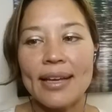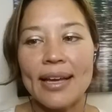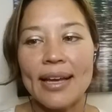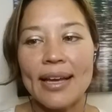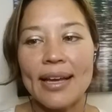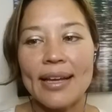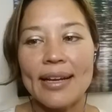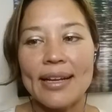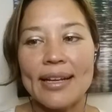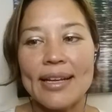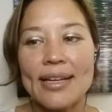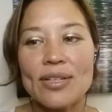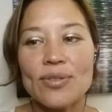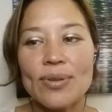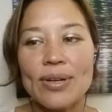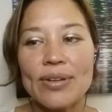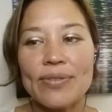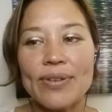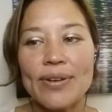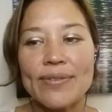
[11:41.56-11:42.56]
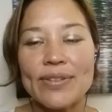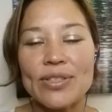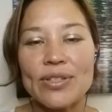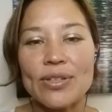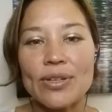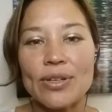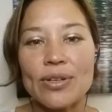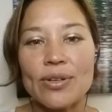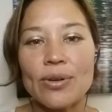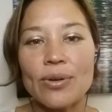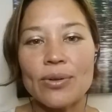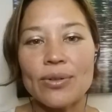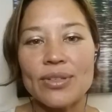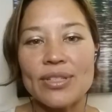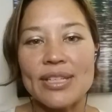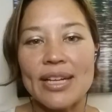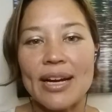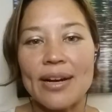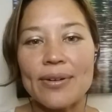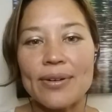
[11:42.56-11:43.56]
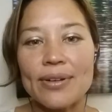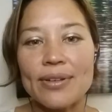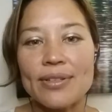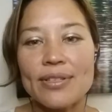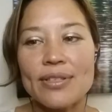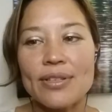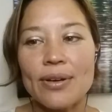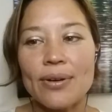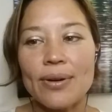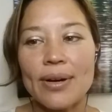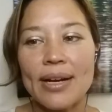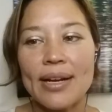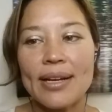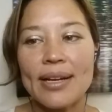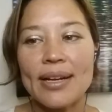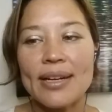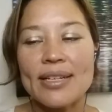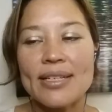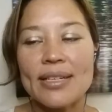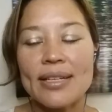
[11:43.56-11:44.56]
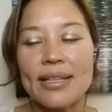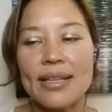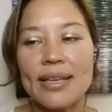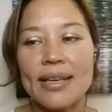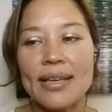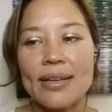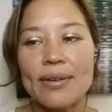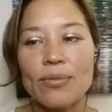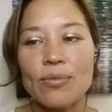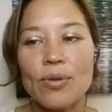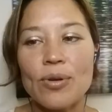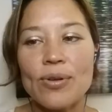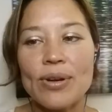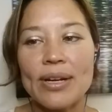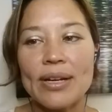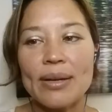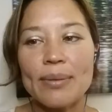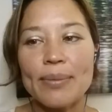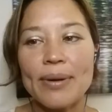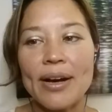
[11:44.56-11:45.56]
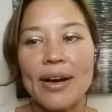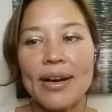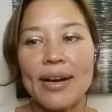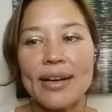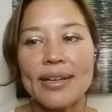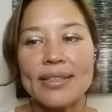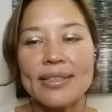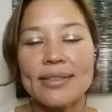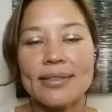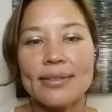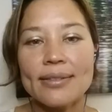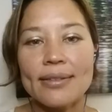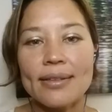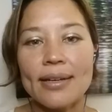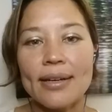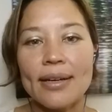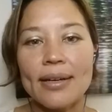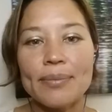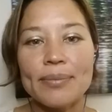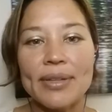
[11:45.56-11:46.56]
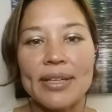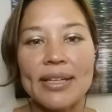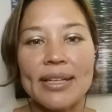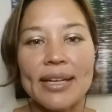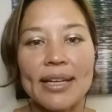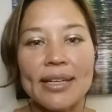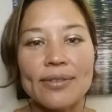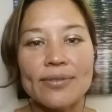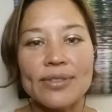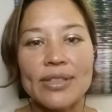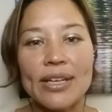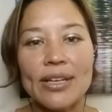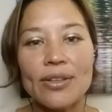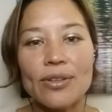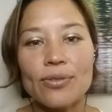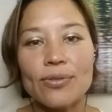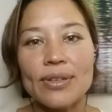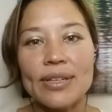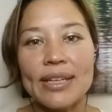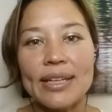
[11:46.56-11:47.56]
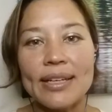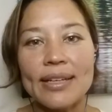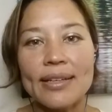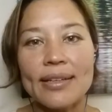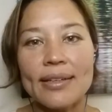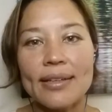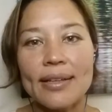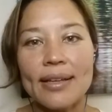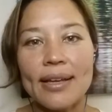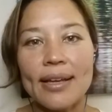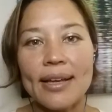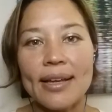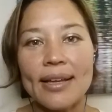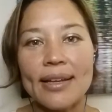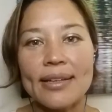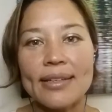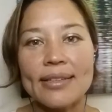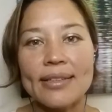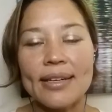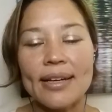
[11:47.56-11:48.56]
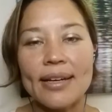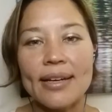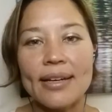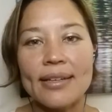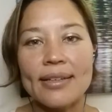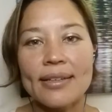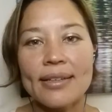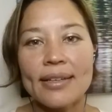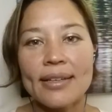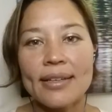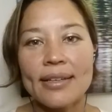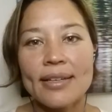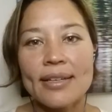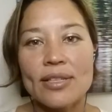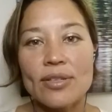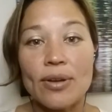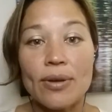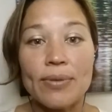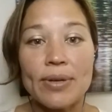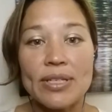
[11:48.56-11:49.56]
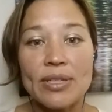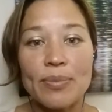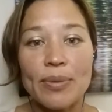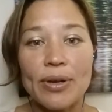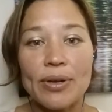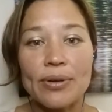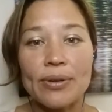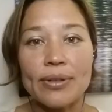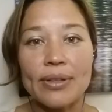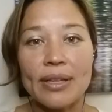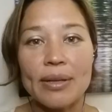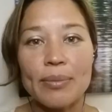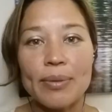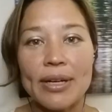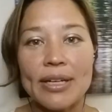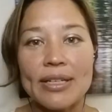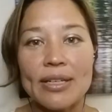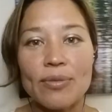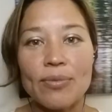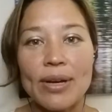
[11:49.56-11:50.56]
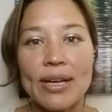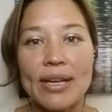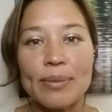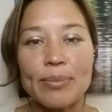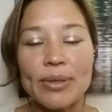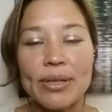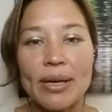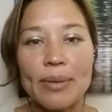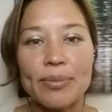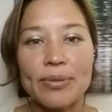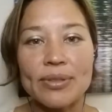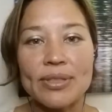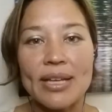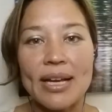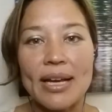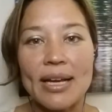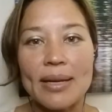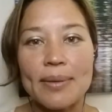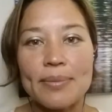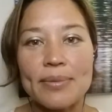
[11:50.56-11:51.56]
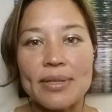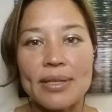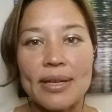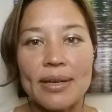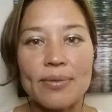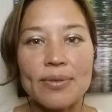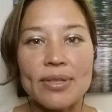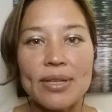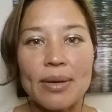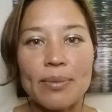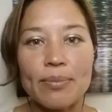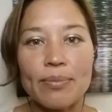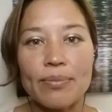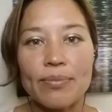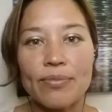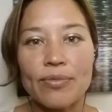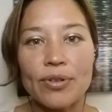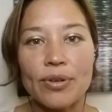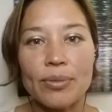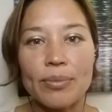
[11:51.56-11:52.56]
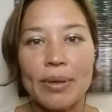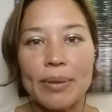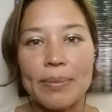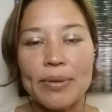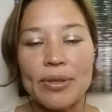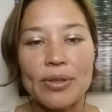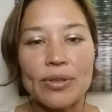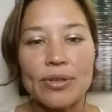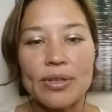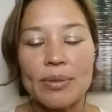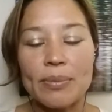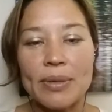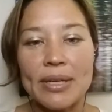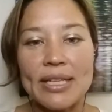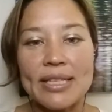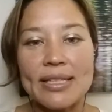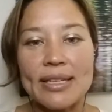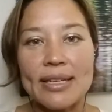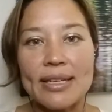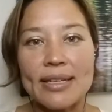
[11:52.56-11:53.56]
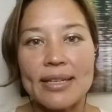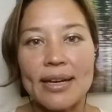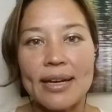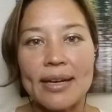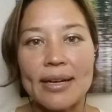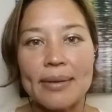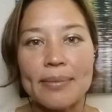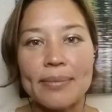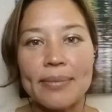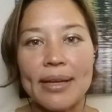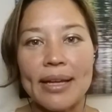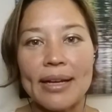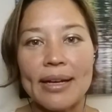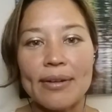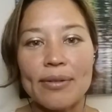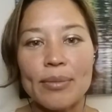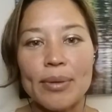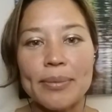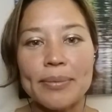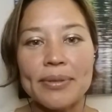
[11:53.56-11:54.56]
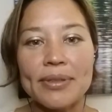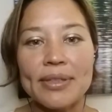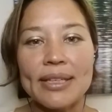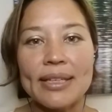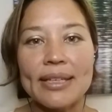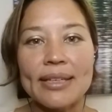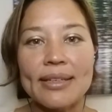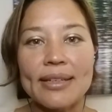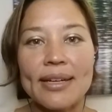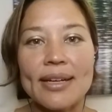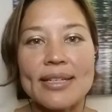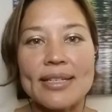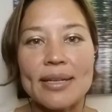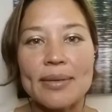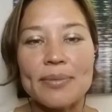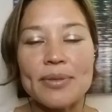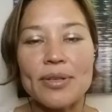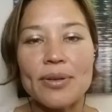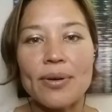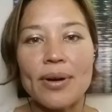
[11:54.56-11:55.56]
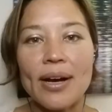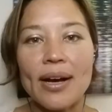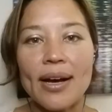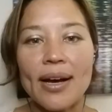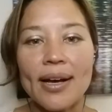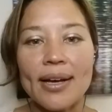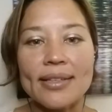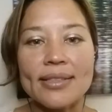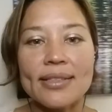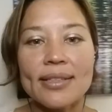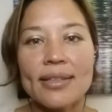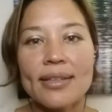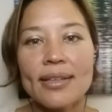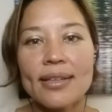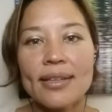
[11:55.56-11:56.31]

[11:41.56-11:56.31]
And at 8:25, I took a cold shower. So I had actually woken up hot the night of day 3. And so I went to bed early, but I did wake up a couple times, and I was up for maybe 30 minutes at a time. And I remember thinking, gosh, I'm so hot.